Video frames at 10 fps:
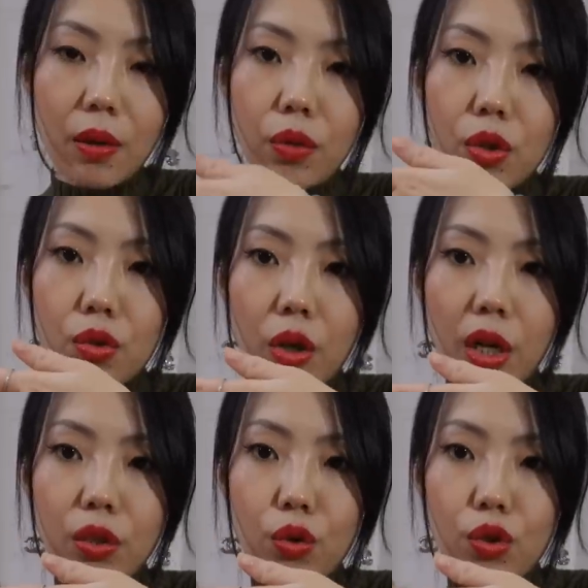I was
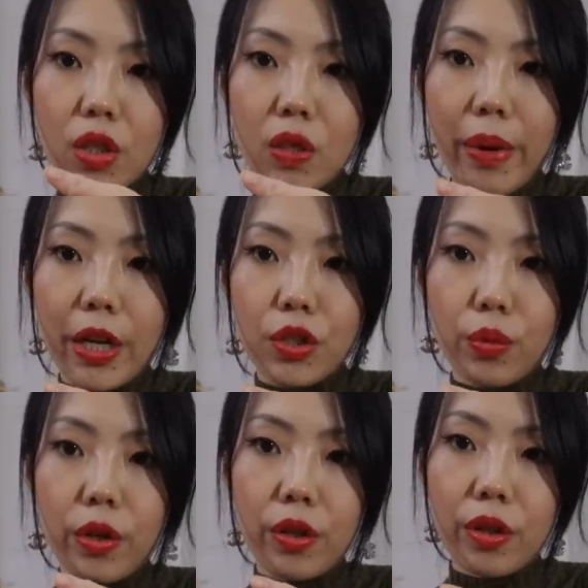trying to just match
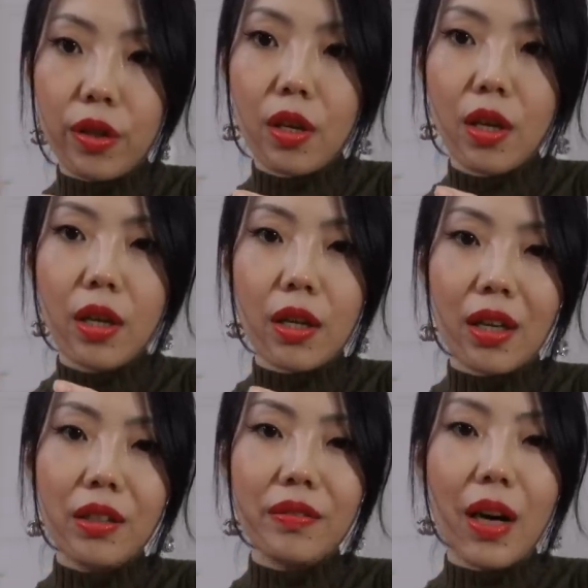with
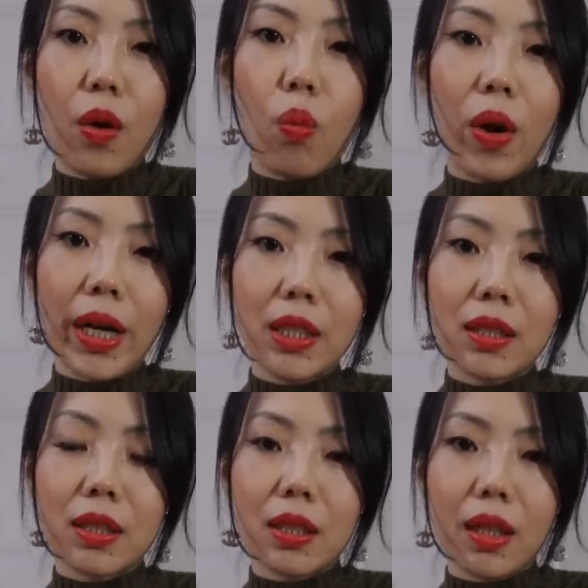kind of that
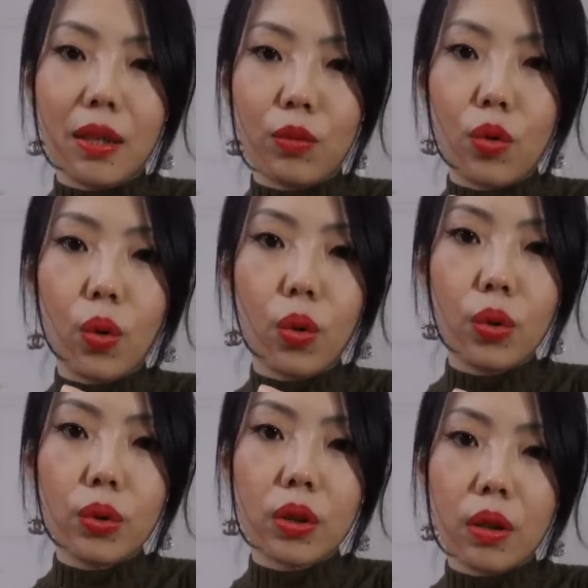white
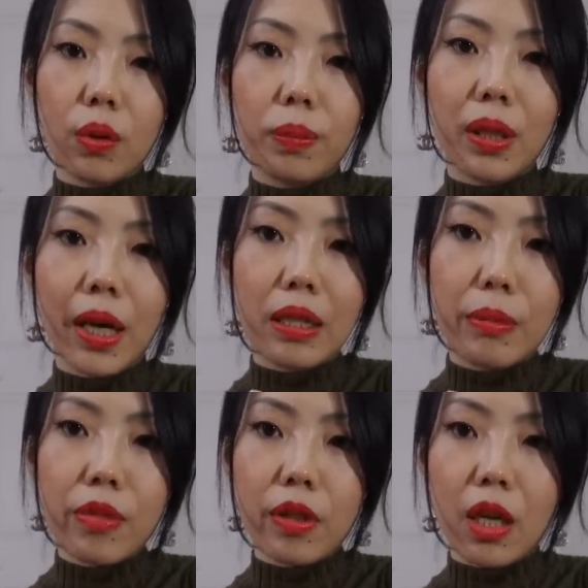gold
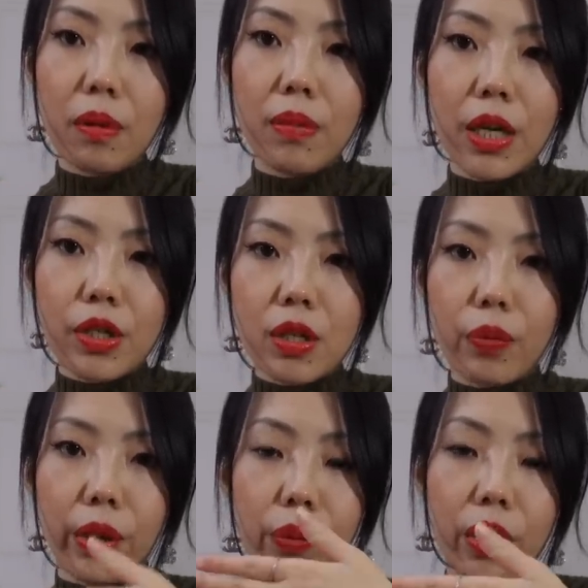platinum theme, I just
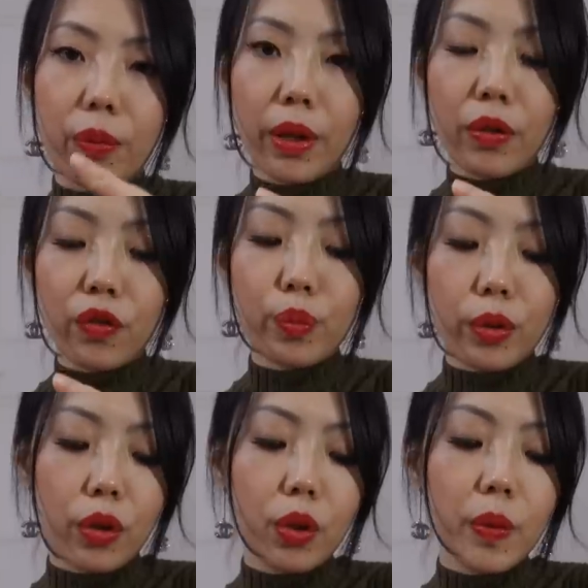went with mother of
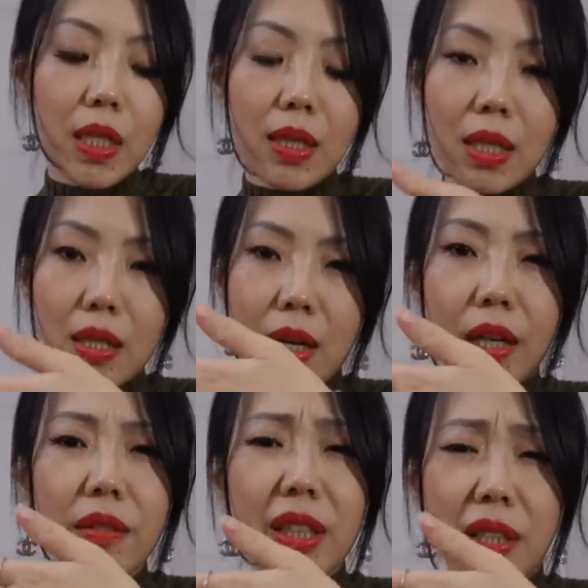pearl because that's
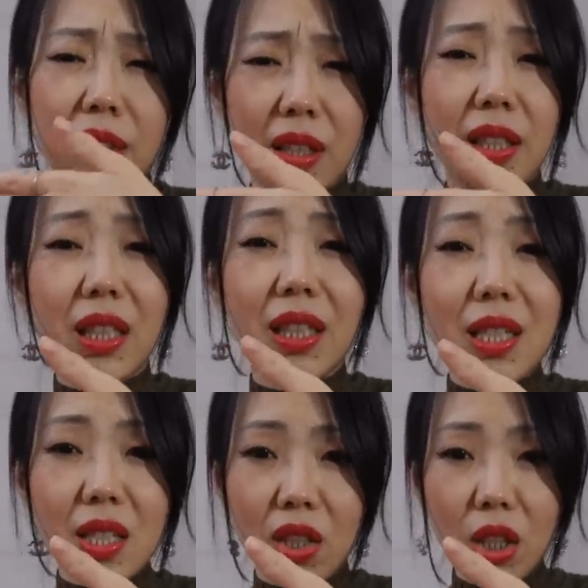kind of like the
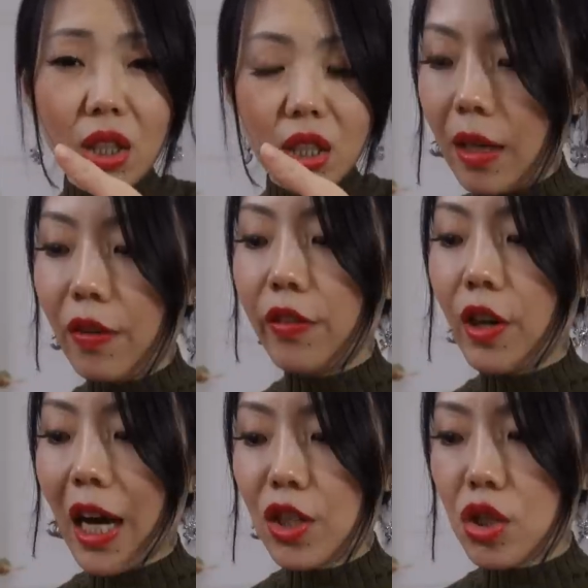cleanest look. If you
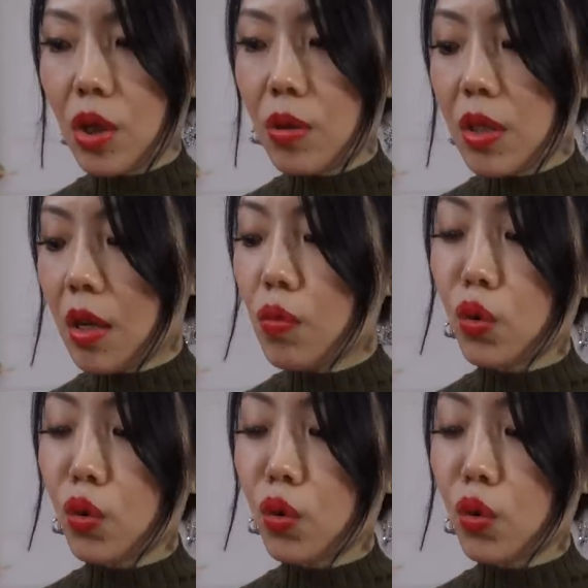had chosen